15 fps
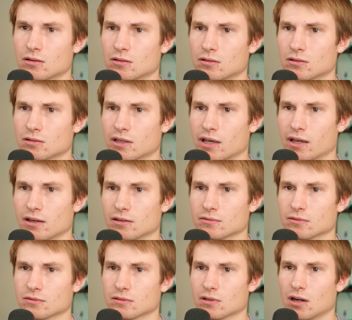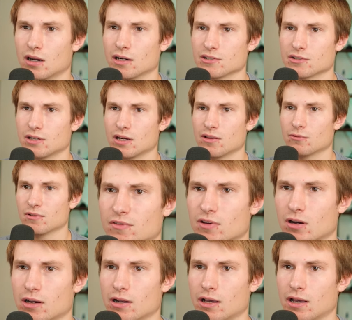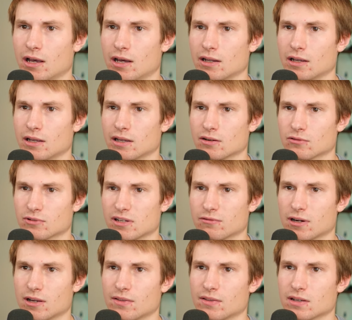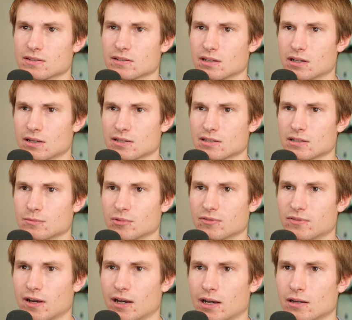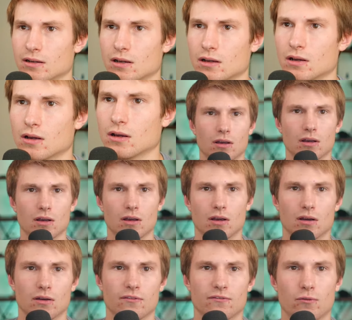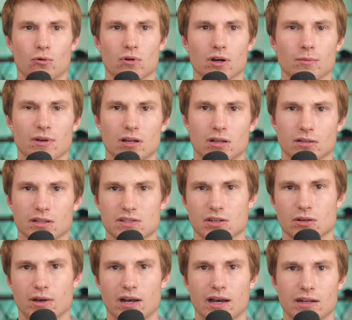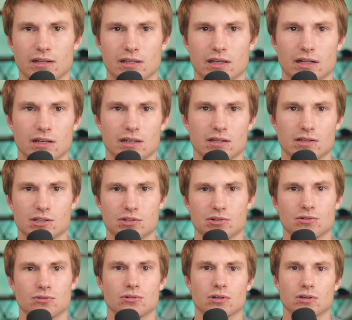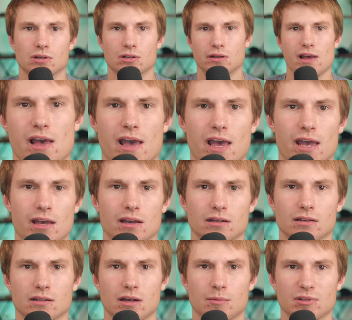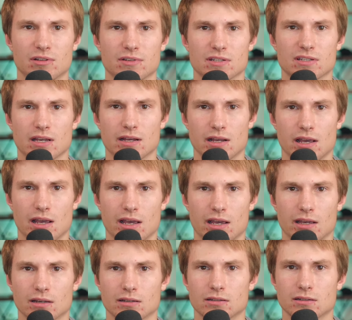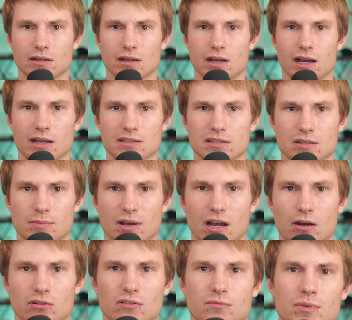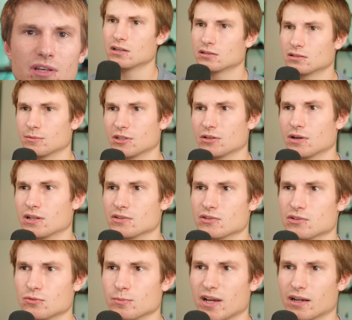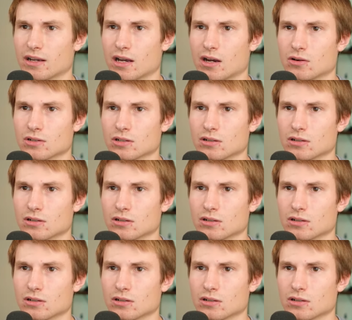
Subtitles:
Okay, all right, so now that we've gone ahead and rewritten this in a simplified form, let's go ahead and get it into a, I believe it said a x power of b. Let me go ahead and zoom back out.